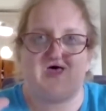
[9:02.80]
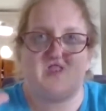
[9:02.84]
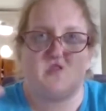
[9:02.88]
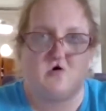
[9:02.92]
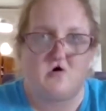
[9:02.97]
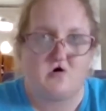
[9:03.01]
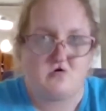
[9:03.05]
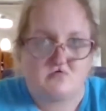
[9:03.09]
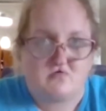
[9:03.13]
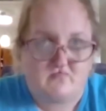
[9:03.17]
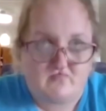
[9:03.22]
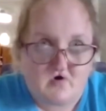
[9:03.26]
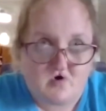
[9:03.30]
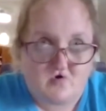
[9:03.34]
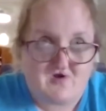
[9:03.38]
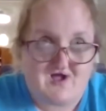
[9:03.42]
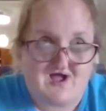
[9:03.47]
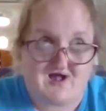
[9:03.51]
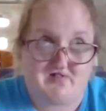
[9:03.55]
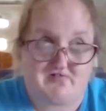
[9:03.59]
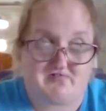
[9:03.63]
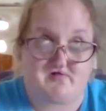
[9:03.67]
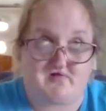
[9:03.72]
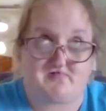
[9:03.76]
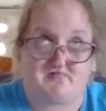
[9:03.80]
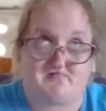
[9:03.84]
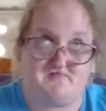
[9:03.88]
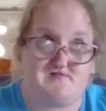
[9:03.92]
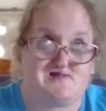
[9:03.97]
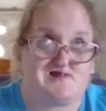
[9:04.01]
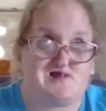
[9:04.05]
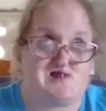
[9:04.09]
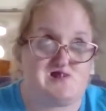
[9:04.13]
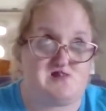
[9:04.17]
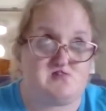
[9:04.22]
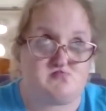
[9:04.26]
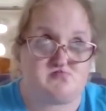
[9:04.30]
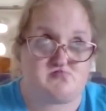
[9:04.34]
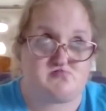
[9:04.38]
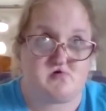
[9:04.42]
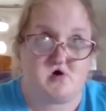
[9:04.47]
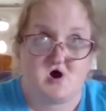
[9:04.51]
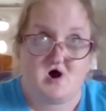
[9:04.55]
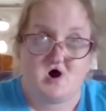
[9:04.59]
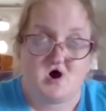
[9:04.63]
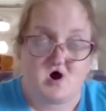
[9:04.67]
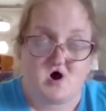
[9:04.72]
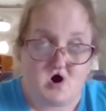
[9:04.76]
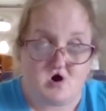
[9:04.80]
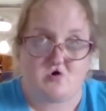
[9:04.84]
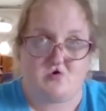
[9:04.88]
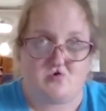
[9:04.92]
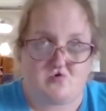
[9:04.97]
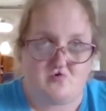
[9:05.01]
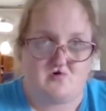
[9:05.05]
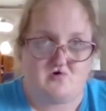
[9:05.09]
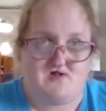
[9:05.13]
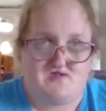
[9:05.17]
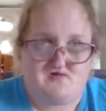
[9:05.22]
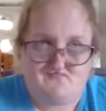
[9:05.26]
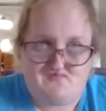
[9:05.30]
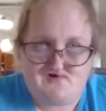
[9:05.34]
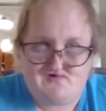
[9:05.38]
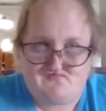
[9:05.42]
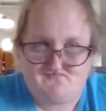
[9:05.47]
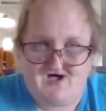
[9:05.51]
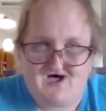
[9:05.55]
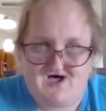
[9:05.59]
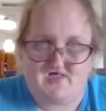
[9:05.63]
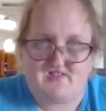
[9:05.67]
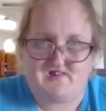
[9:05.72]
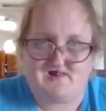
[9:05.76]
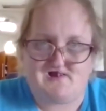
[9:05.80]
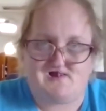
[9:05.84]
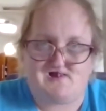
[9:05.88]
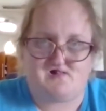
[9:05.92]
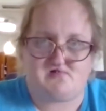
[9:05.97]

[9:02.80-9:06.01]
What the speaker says: all of our access needs are going to be met is